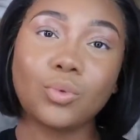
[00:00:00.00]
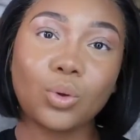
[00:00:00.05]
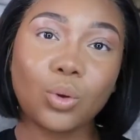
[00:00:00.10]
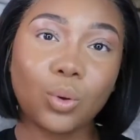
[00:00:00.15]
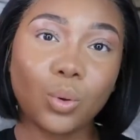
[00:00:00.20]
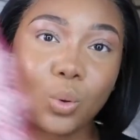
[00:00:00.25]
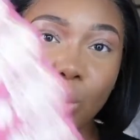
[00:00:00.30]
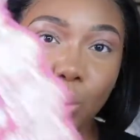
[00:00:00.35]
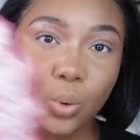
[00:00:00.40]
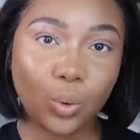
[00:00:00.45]
that I
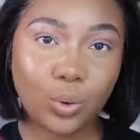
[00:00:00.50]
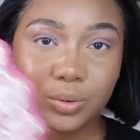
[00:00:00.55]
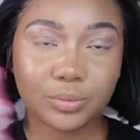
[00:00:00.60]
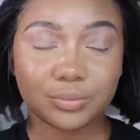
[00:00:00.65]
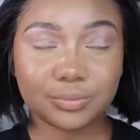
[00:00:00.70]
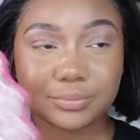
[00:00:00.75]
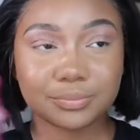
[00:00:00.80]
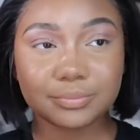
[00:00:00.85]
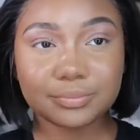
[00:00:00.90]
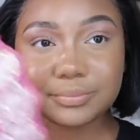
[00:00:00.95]
got from my
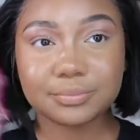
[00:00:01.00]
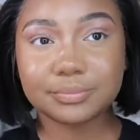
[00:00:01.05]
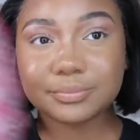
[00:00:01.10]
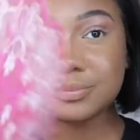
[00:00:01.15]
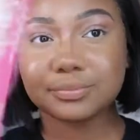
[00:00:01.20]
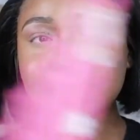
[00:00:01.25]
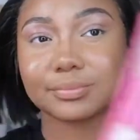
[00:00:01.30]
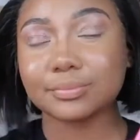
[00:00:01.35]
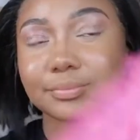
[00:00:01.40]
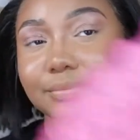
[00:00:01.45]
local beauty
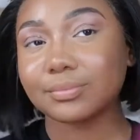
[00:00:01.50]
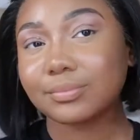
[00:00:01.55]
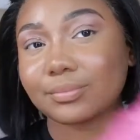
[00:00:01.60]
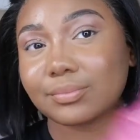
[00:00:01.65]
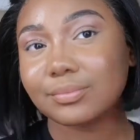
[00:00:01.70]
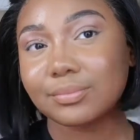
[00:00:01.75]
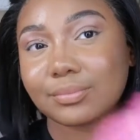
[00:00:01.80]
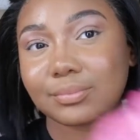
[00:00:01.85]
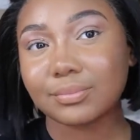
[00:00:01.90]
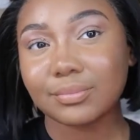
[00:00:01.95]
supply
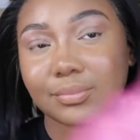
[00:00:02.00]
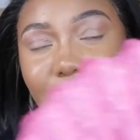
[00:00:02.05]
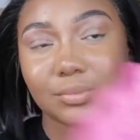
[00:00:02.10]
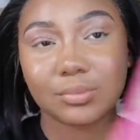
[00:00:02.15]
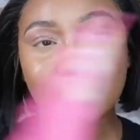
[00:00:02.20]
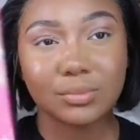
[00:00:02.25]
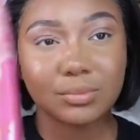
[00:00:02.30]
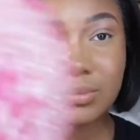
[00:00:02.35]
stores just